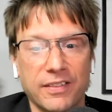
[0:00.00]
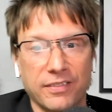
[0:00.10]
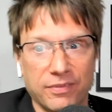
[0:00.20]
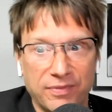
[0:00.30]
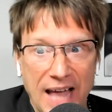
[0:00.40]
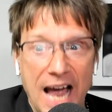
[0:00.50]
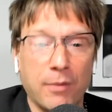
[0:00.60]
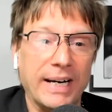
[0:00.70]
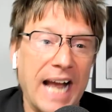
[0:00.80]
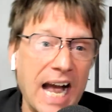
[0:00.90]
that
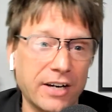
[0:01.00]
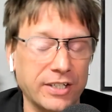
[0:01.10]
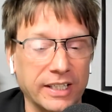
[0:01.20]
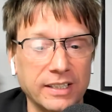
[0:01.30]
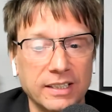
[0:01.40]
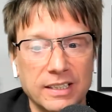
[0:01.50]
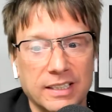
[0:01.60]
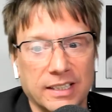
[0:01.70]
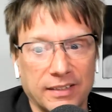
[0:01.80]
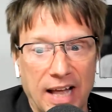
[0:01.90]
reaction,
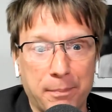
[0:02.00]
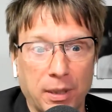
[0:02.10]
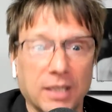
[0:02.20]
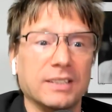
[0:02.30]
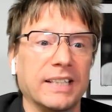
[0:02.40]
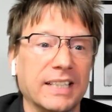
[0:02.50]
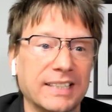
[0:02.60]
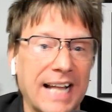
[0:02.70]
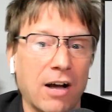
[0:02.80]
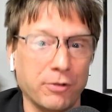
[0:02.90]
that person has
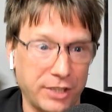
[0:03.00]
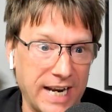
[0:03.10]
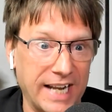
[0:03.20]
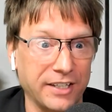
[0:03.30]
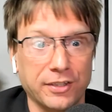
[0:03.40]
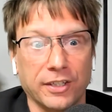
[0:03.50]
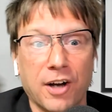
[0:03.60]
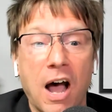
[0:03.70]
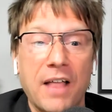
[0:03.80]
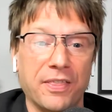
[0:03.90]
now changed. They're
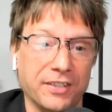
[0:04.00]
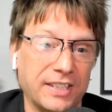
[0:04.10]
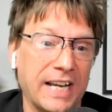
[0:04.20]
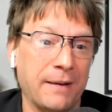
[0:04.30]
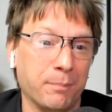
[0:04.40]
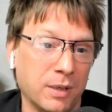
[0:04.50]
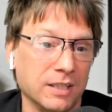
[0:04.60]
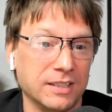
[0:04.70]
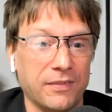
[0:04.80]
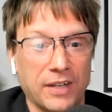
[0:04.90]
not the same
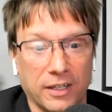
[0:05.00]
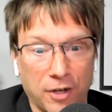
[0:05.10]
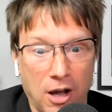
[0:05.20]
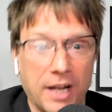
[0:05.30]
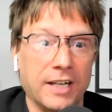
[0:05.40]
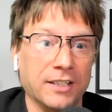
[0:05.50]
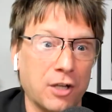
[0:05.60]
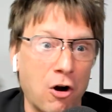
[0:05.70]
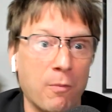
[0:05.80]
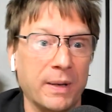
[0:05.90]
person. They're not as
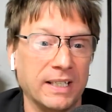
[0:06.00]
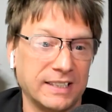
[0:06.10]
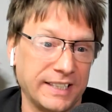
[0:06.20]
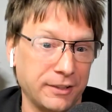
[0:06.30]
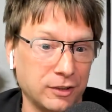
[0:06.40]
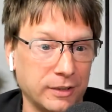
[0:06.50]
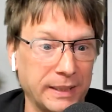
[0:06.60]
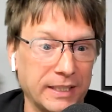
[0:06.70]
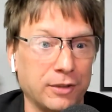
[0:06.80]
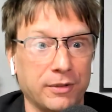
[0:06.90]
open as they used to
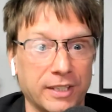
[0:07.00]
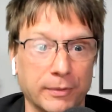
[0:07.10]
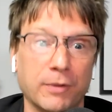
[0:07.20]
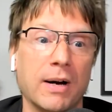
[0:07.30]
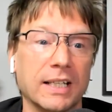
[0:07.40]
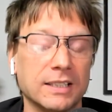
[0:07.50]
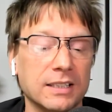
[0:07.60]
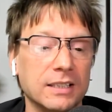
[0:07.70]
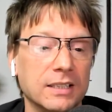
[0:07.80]
be to these requests.